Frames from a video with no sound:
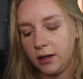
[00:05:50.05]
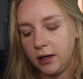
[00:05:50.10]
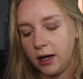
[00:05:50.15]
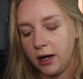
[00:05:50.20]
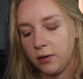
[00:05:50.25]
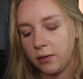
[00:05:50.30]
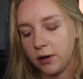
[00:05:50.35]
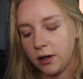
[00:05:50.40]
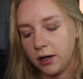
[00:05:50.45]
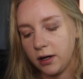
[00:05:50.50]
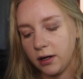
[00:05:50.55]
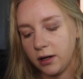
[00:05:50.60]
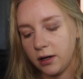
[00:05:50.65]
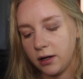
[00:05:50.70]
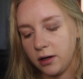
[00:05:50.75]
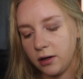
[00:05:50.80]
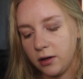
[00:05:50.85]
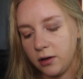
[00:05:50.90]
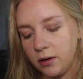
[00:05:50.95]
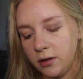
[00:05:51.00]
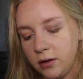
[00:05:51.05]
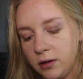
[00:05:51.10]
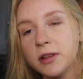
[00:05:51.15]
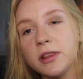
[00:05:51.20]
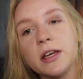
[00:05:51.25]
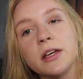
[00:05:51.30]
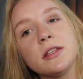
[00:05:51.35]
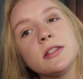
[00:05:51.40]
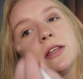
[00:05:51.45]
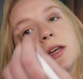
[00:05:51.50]
Now we're gonna go with
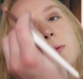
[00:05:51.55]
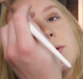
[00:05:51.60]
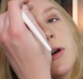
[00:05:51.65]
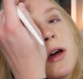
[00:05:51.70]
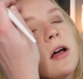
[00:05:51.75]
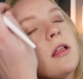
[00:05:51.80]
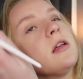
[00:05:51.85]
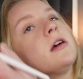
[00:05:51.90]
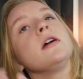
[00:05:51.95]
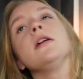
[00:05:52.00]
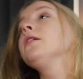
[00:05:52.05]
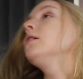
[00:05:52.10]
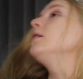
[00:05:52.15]
that same color